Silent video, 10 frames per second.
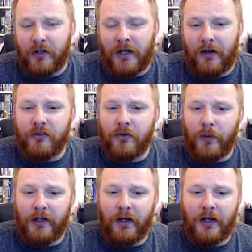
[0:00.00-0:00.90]
I used to
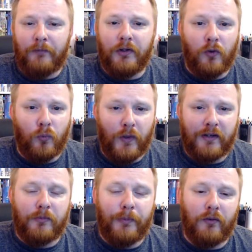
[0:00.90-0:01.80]
work at a company called
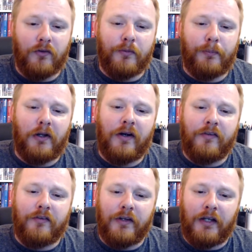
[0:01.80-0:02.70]
Wix Building
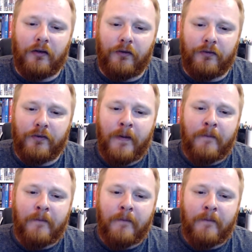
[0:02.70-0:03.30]
Supplies in England.